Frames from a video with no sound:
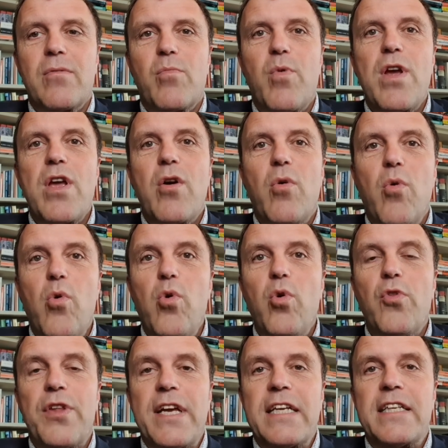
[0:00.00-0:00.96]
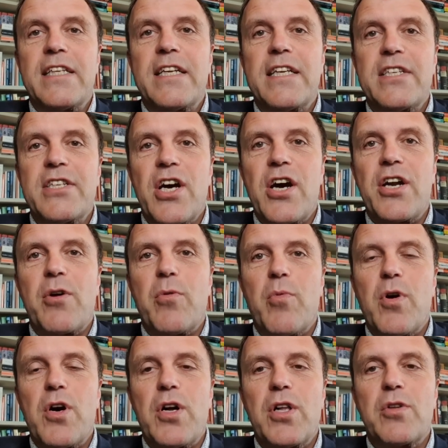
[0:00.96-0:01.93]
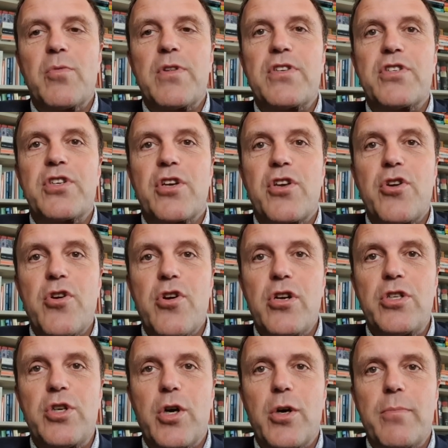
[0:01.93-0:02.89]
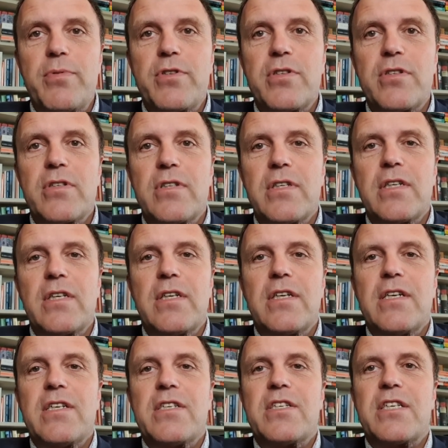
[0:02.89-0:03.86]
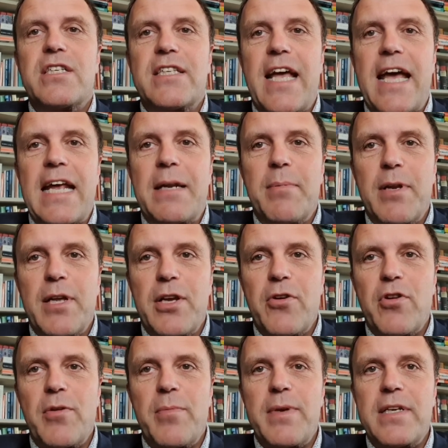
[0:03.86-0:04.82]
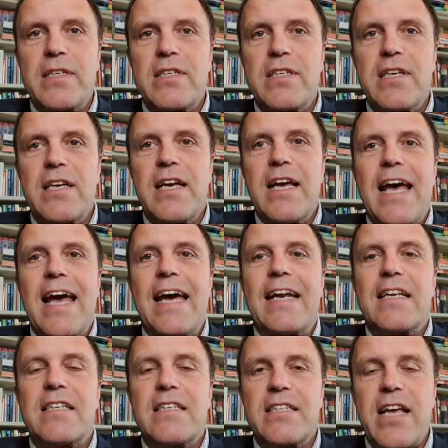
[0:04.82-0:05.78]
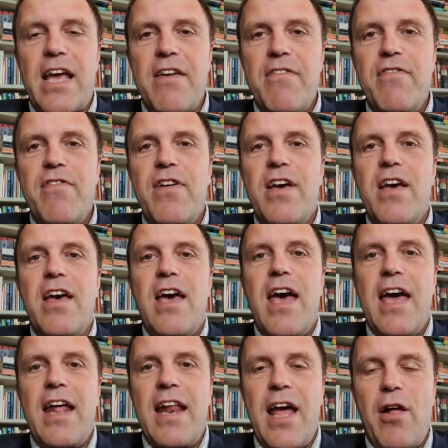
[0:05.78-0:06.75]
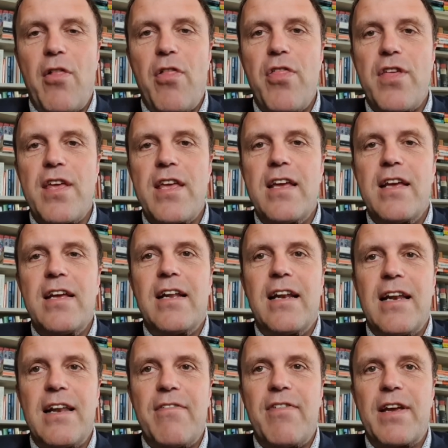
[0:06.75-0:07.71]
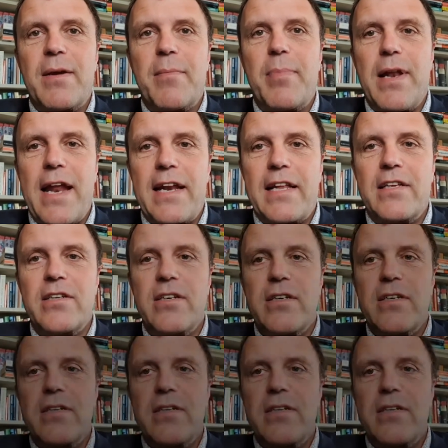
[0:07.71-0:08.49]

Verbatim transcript: We all need to design a world with secure jobs, sustainable economies, and a safe and healthy living planet.